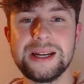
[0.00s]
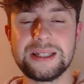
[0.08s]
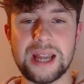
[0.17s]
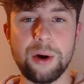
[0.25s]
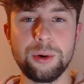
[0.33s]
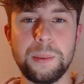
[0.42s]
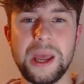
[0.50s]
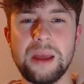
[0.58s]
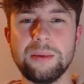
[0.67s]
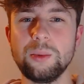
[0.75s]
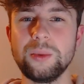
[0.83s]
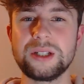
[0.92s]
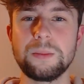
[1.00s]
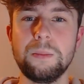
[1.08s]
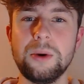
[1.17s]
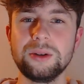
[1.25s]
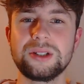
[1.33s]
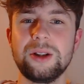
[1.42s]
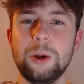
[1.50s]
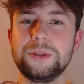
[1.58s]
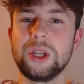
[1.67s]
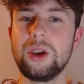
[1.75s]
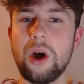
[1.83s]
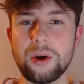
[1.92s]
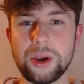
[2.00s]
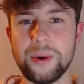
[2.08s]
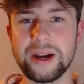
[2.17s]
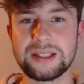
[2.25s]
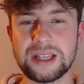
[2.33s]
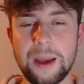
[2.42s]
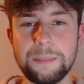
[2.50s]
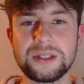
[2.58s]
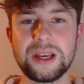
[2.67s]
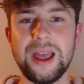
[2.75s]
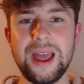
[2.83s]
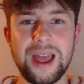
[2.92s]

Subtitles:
down payment, which most clubs are not going to accept.